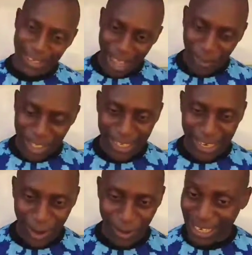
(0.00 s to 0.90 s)
Have you seen it
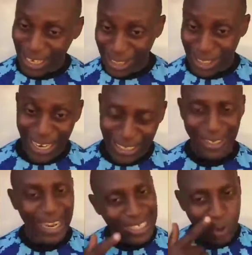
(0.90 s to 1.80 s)
now? Can you see that?
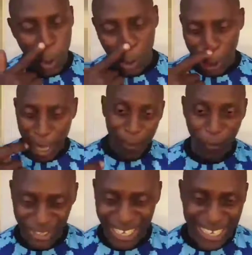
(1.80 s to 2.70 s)
That is what
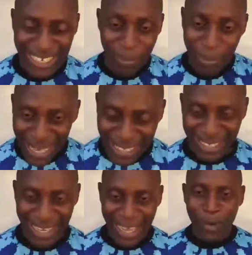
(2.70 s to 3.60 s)
professionalism
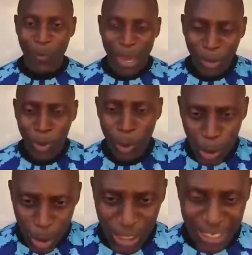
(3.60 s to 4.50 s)
means. When you know
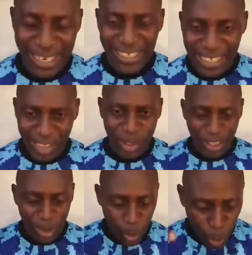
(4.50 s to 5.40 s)
something, that this is
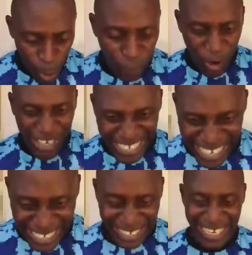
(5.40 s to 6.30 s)
something you know for
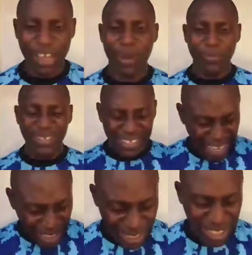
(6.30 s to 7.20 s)
years, and
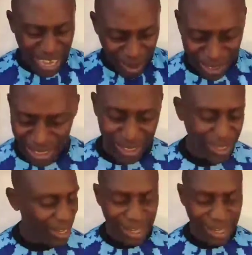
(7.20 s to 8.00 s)
this is how it is.